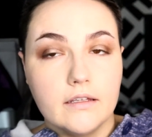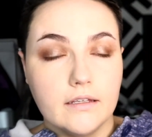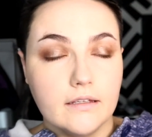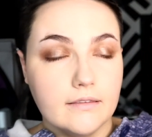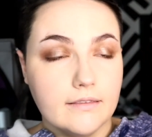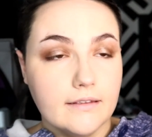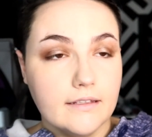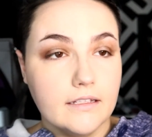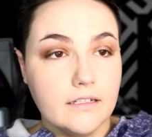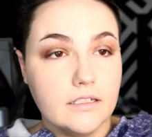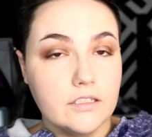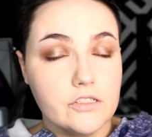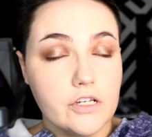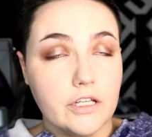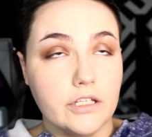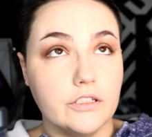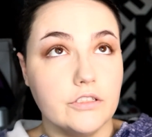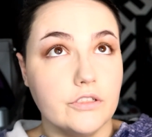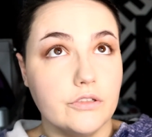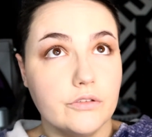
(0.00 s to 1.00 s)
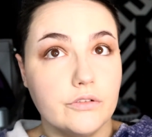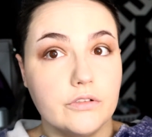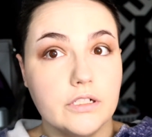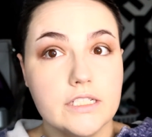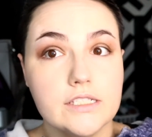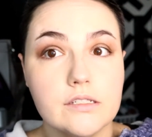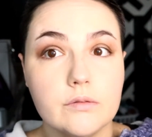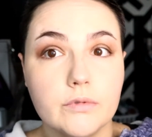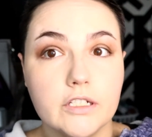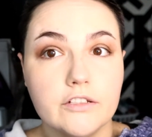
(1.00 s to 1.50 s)
And then to do the
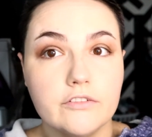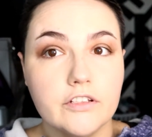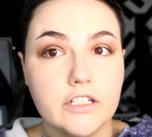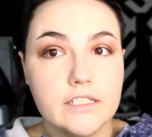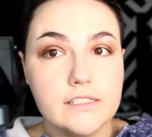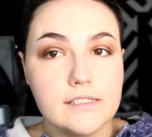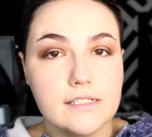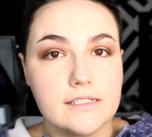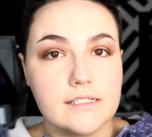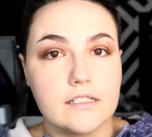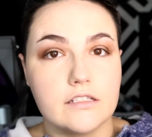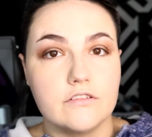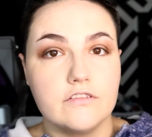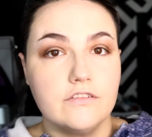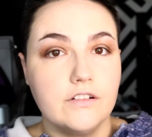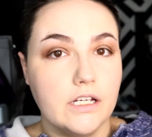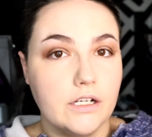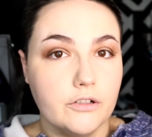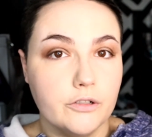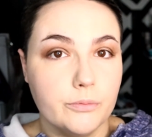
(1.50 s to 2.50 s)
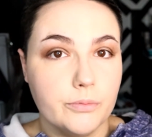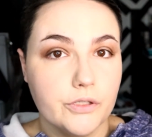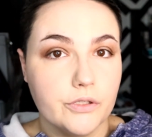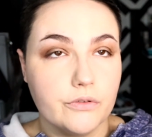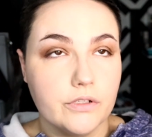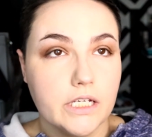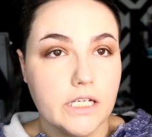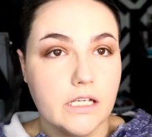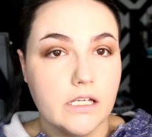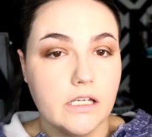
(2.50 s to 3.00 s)
rest of my face is the Flower
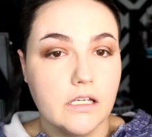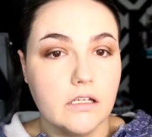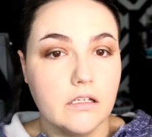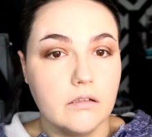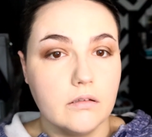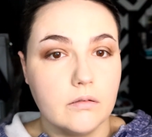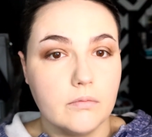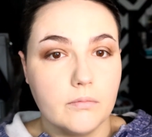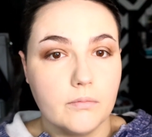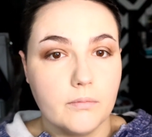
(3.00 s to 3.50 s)
Beauty